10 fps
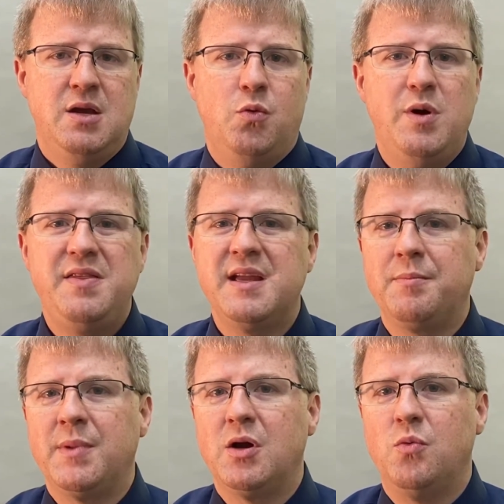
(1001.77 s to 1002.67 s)
We think
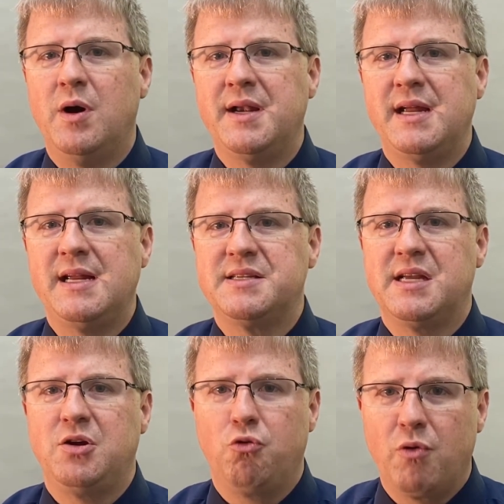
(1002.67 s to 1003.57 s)
marijuana is
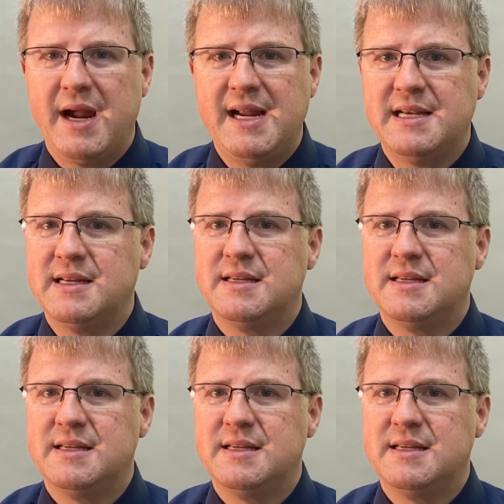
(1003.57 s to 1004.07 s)
a great,